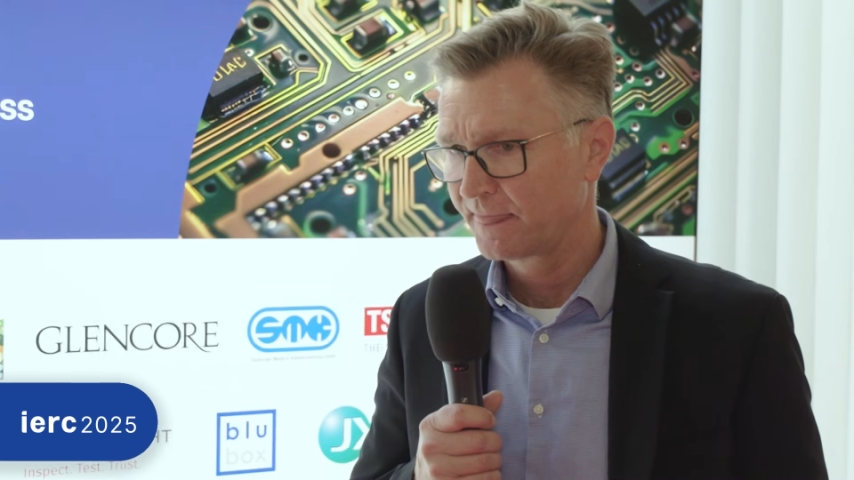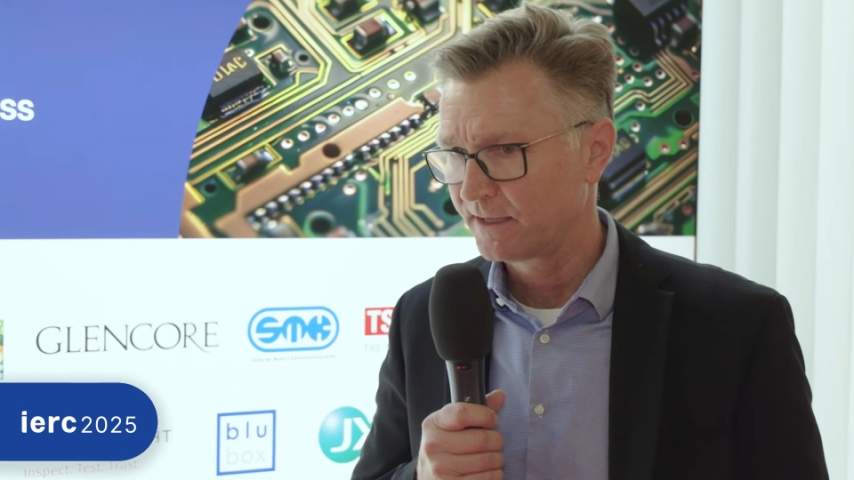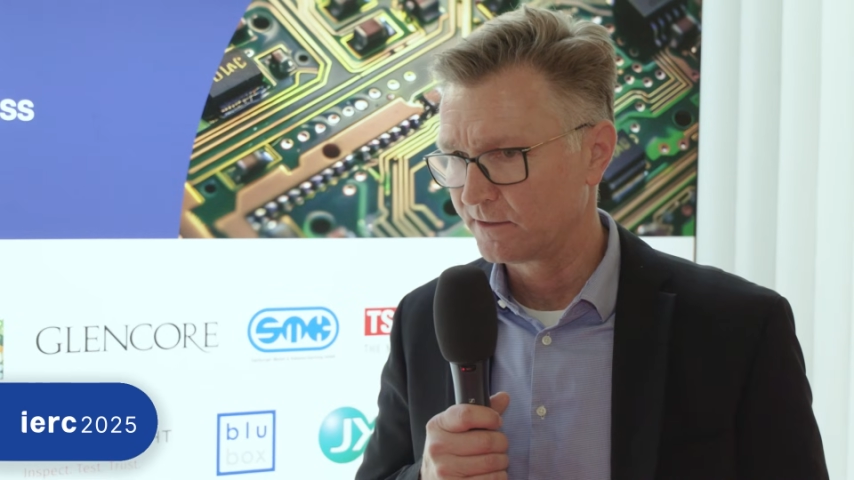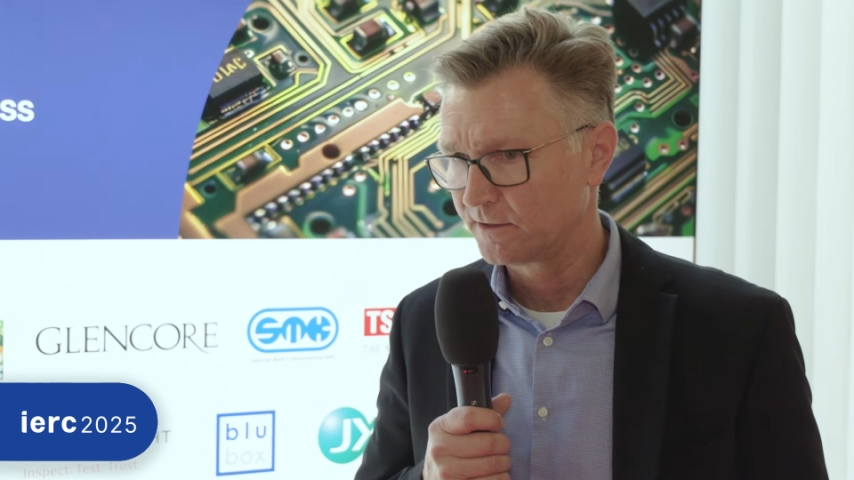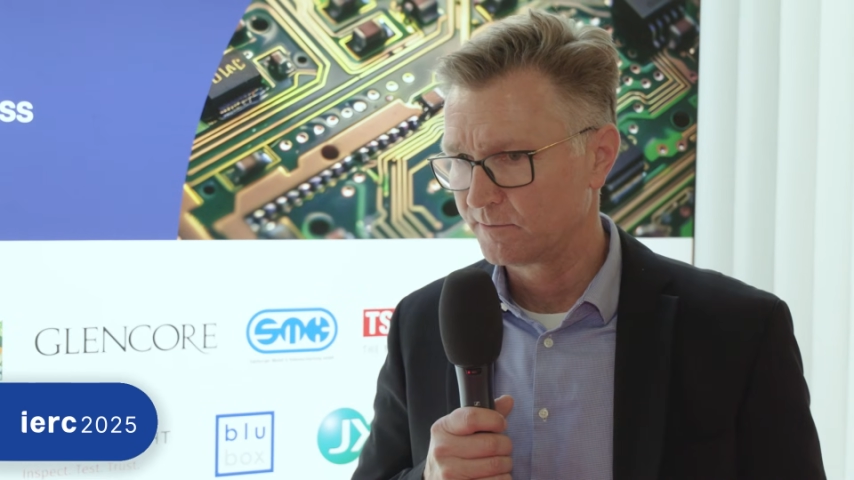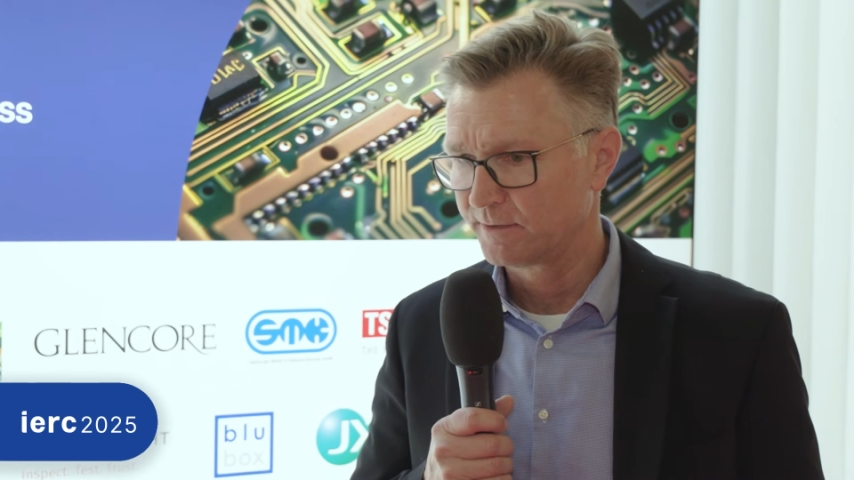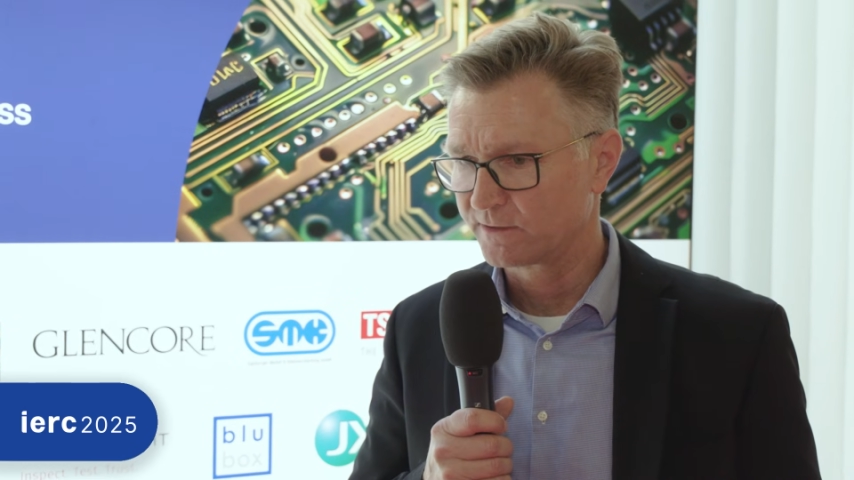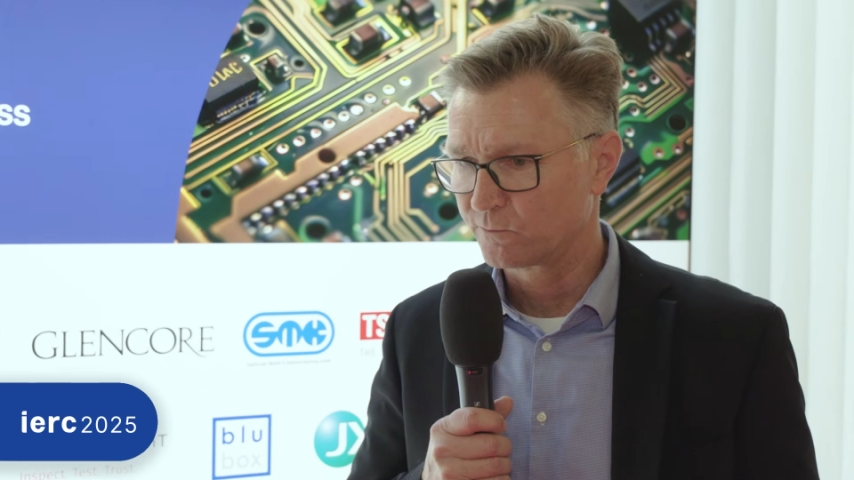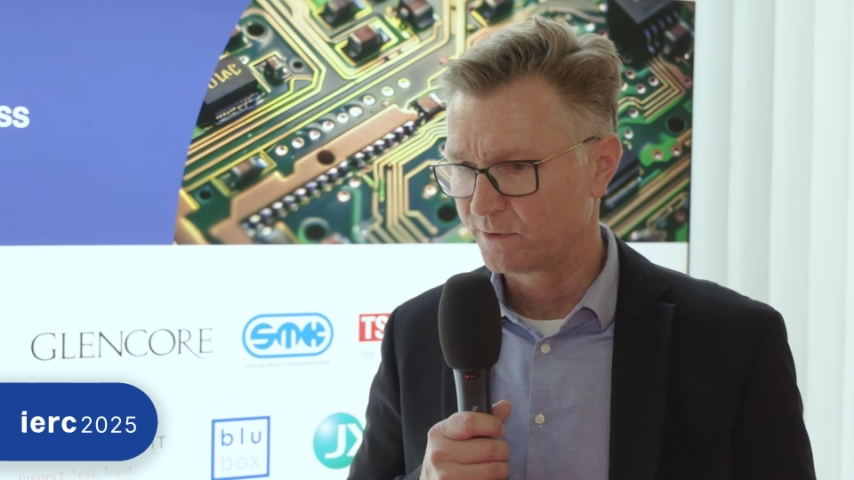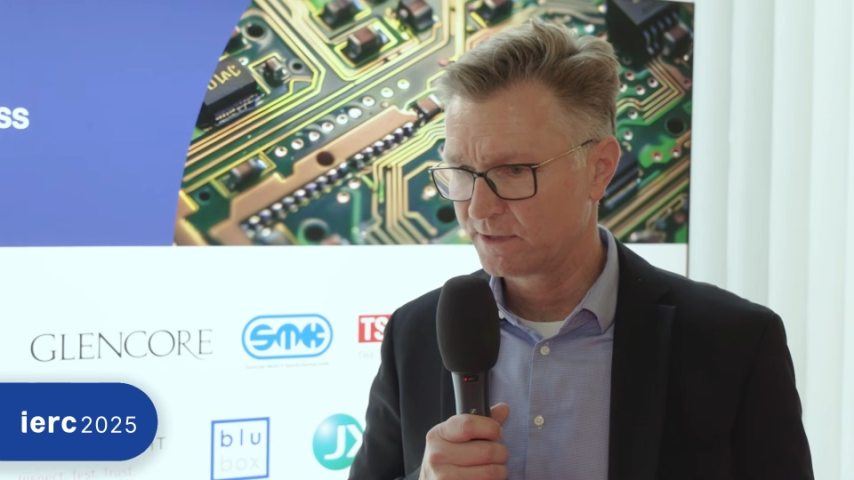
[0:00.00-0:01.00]

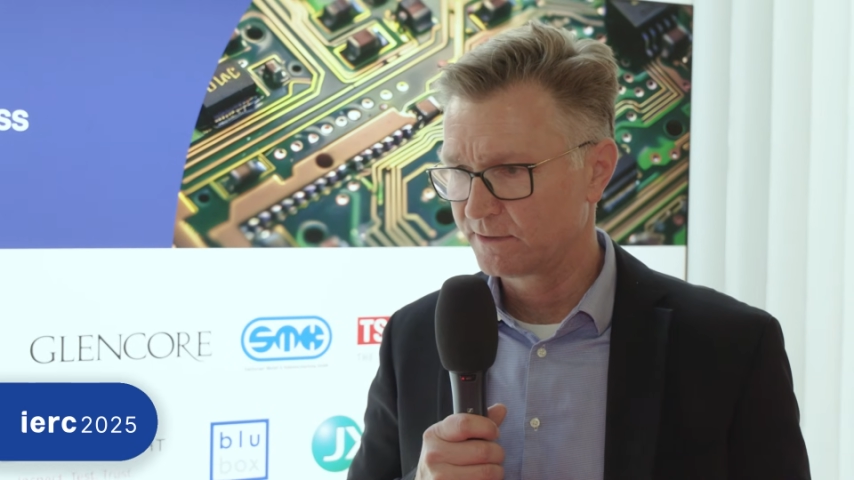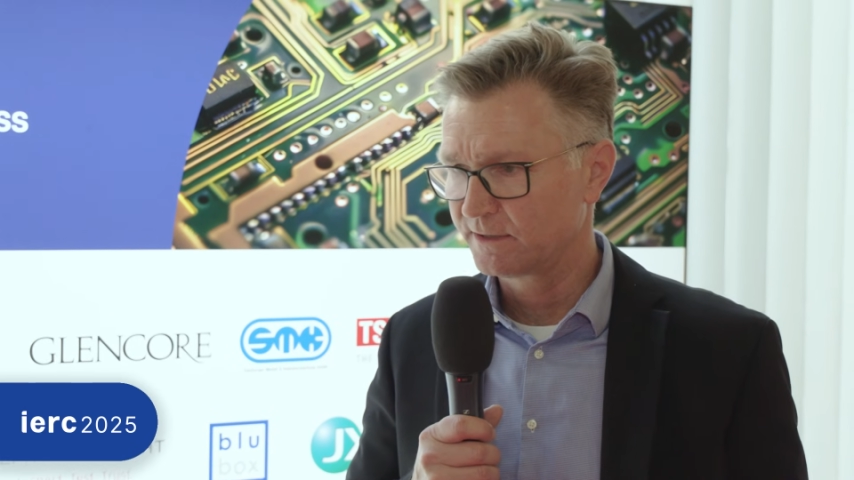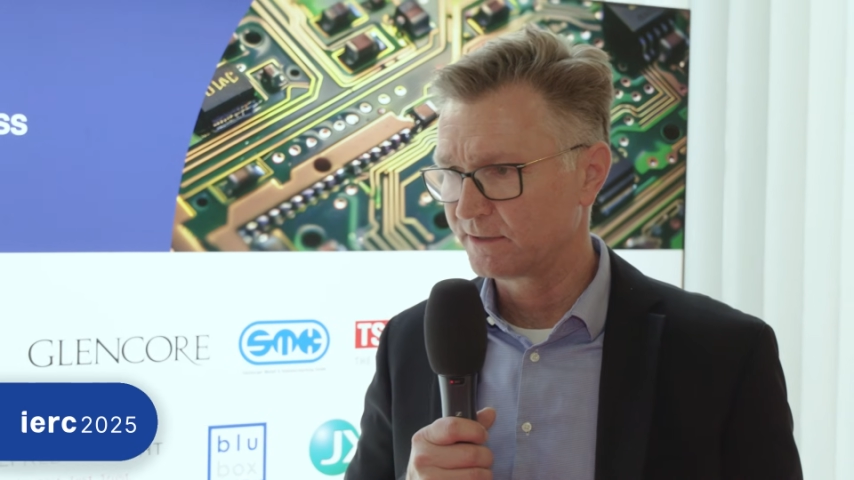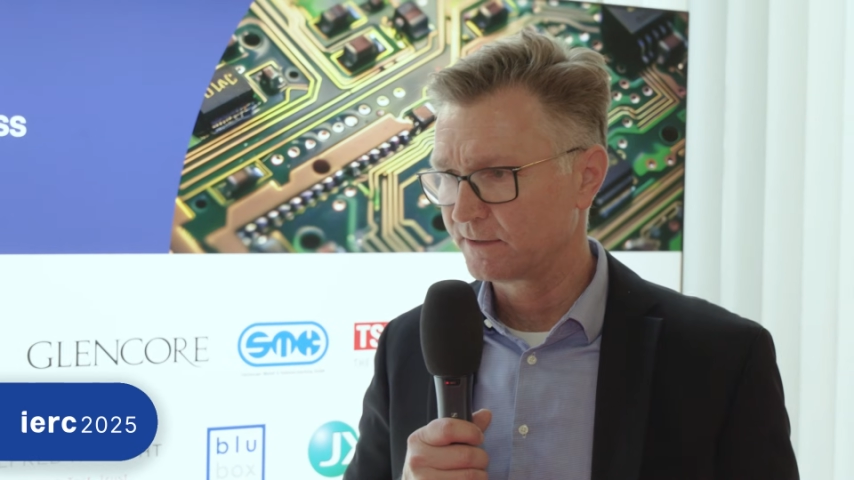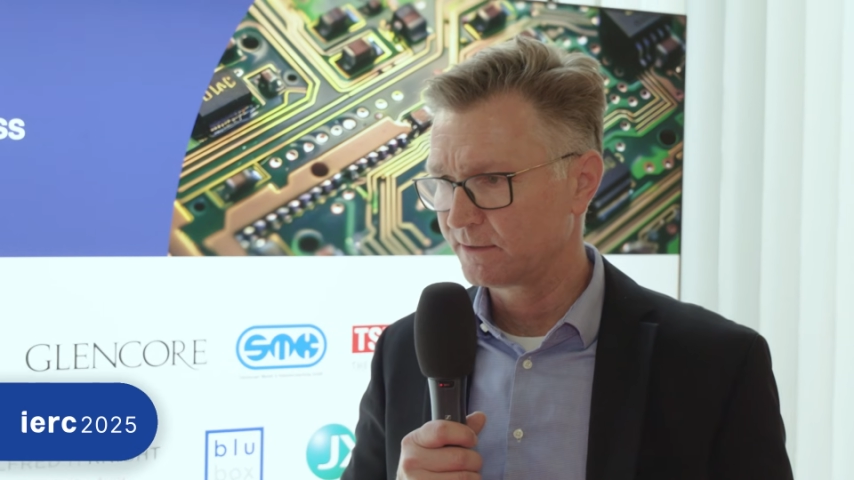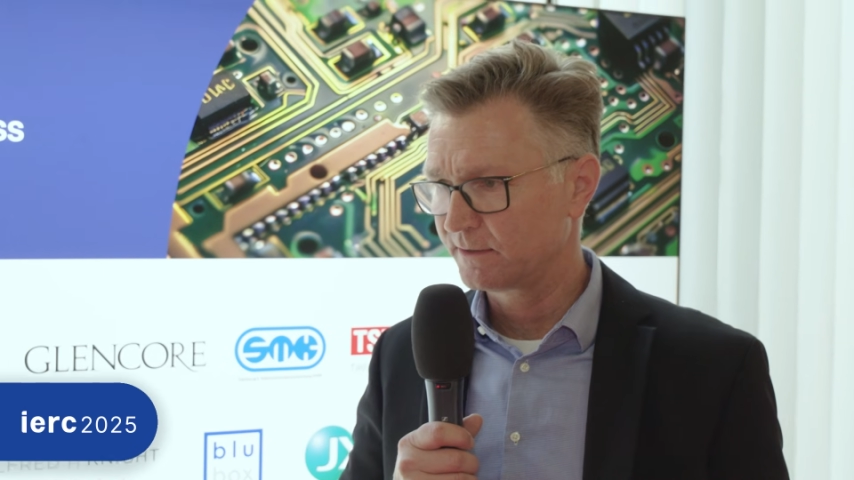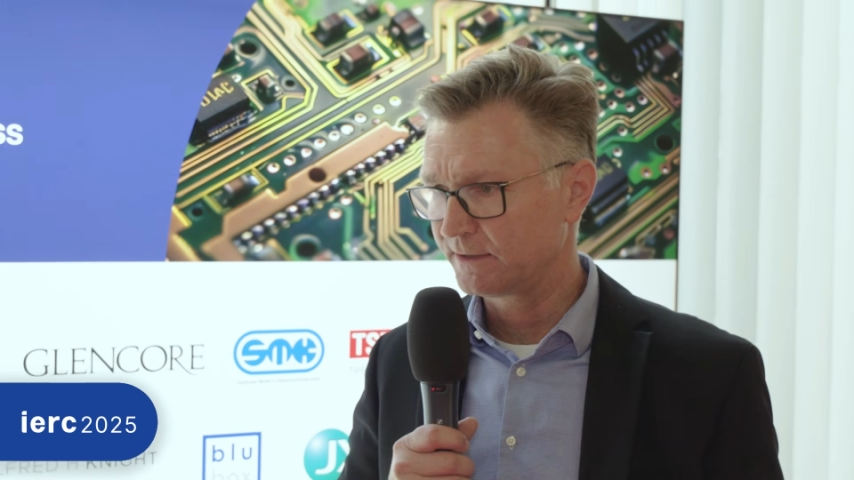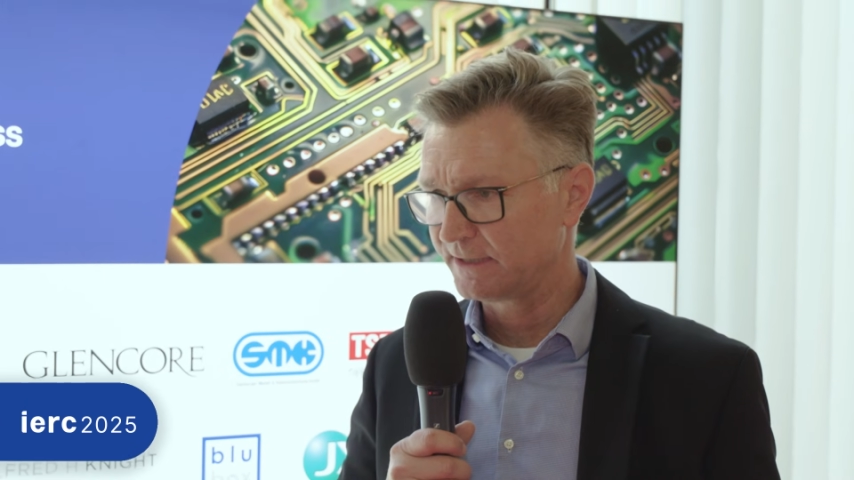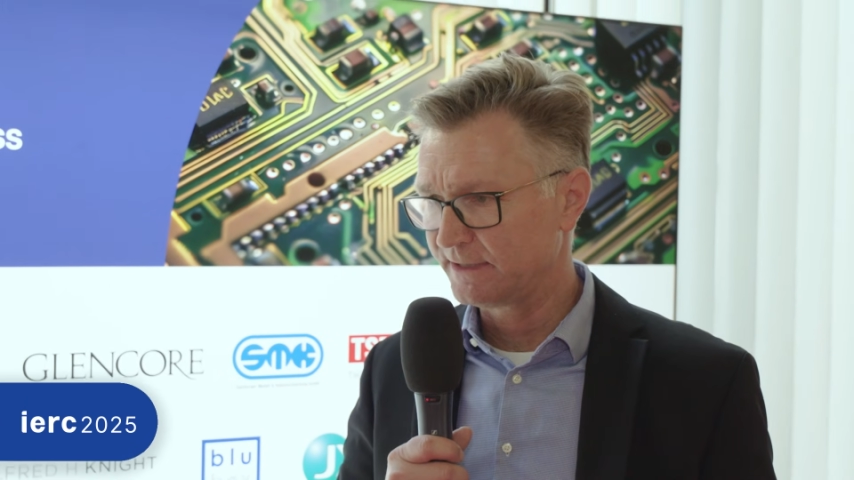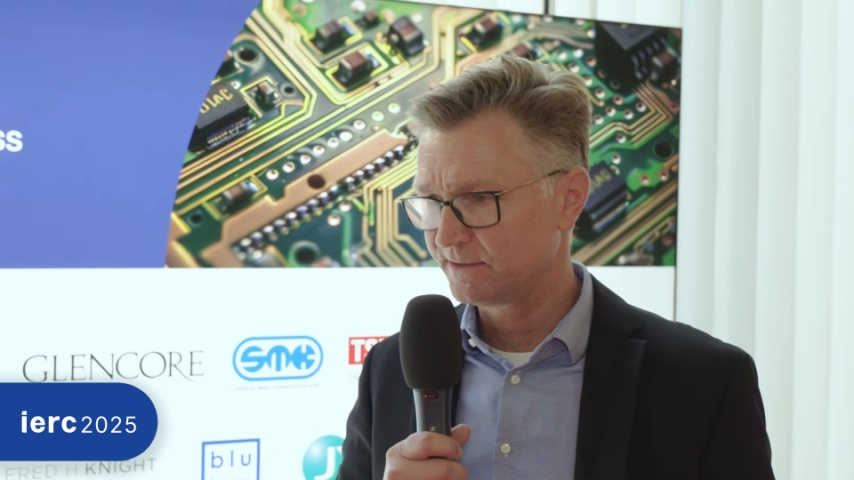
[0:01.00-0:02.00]
But within the
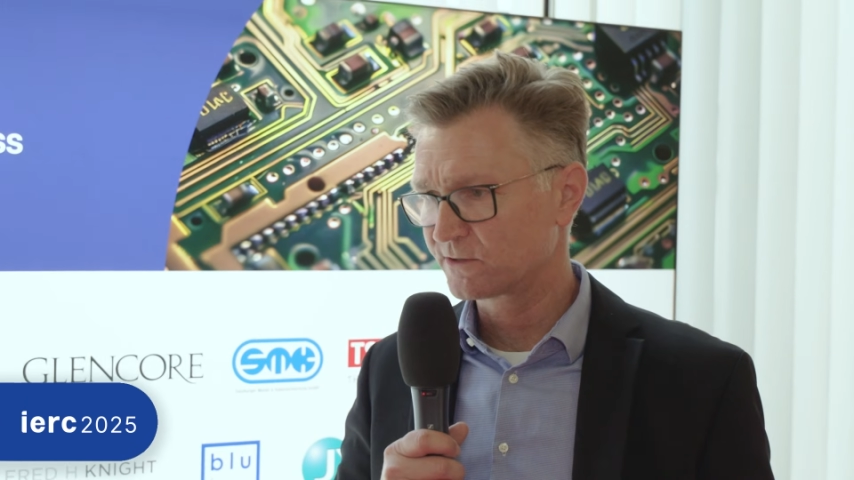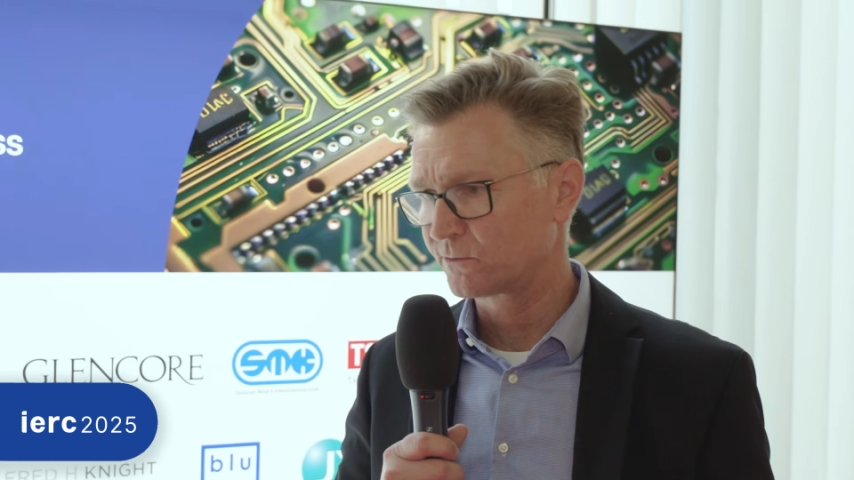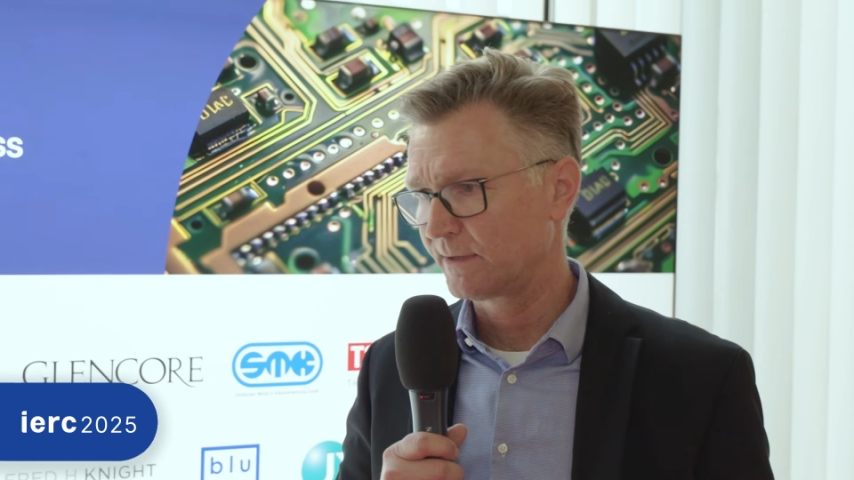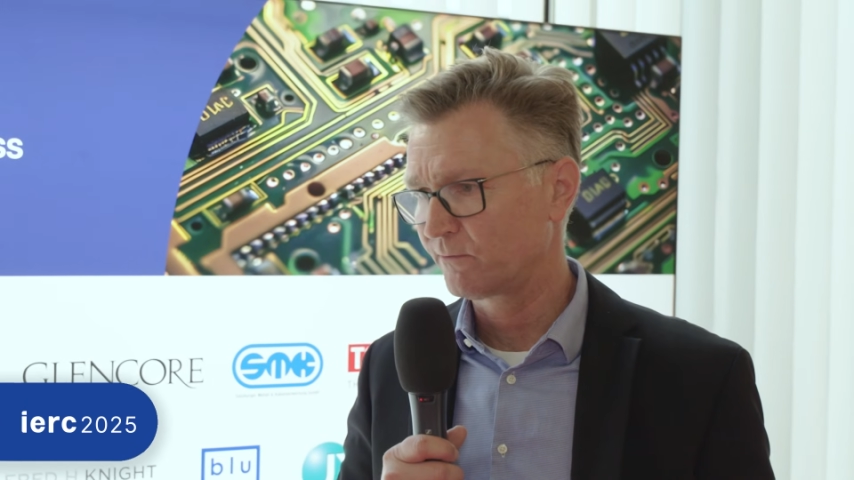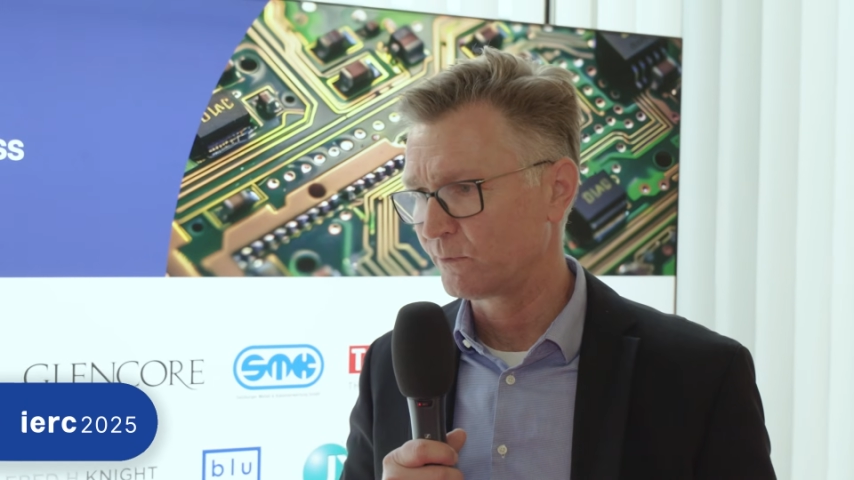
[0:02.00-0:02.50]
e-scrap,